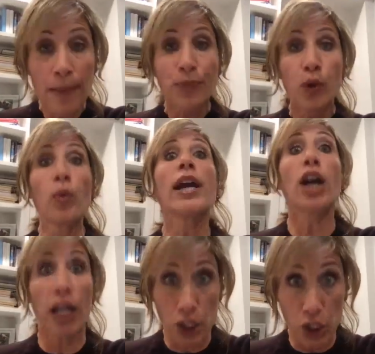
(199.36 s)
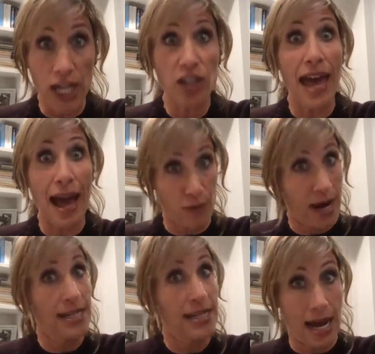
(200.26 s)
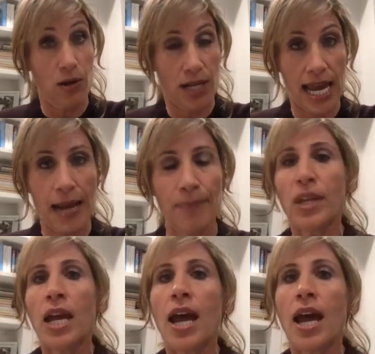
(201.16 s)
we are going to change that right now, okay?